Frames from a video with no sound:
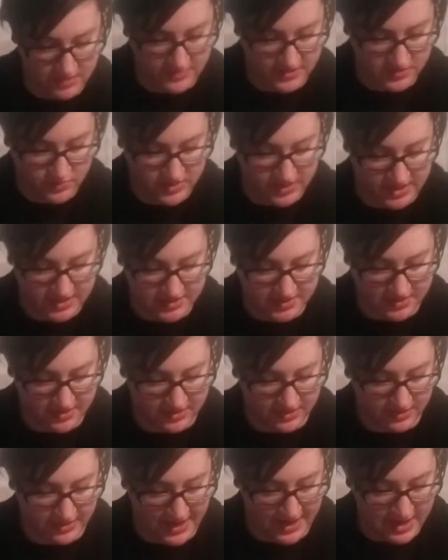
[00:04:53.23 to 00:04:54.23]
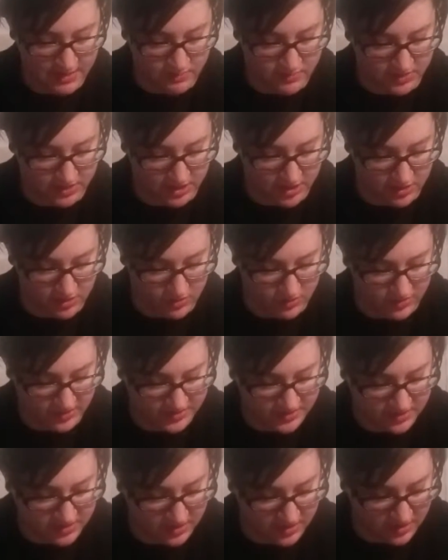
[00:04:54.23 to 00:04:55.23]
This one is Glam Glow.
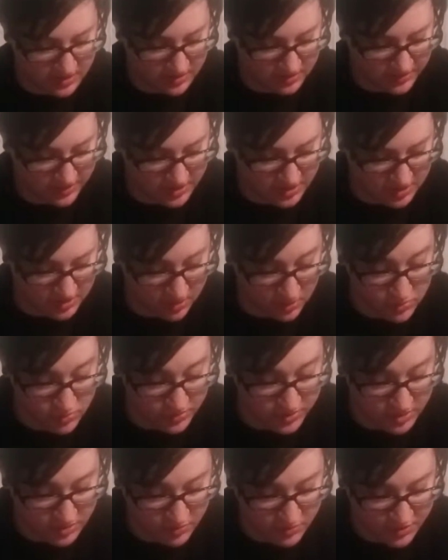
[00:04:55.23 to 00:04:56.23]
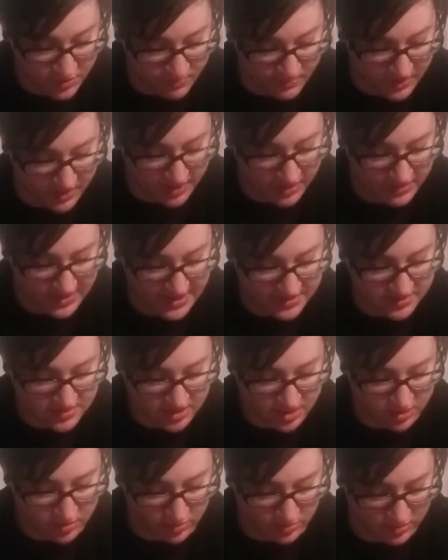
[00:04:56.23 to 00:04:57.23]
It's called, oh, Youth Mud. That's
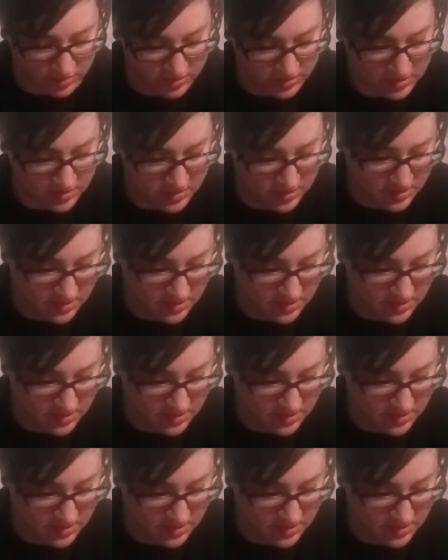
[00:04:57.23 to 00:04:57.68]
cool.